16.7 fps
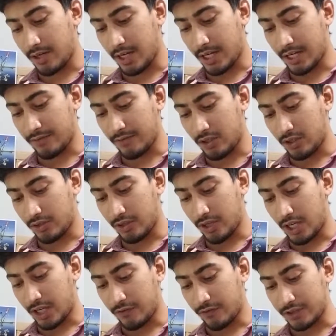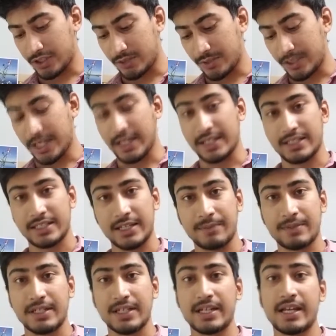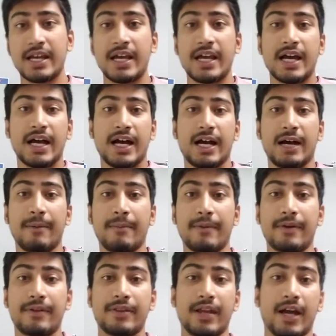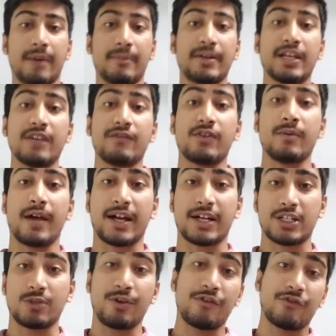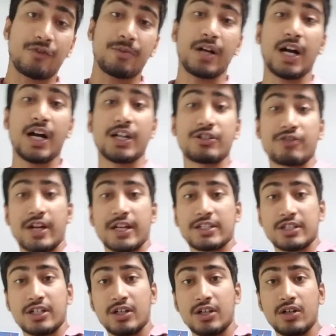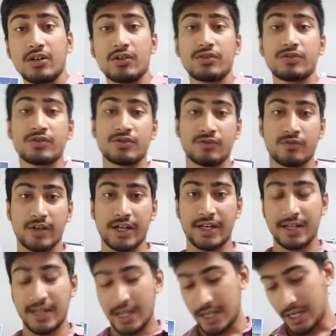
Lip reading: Out of all the offers that we got accepted, how many of them actually went from contract to close, right?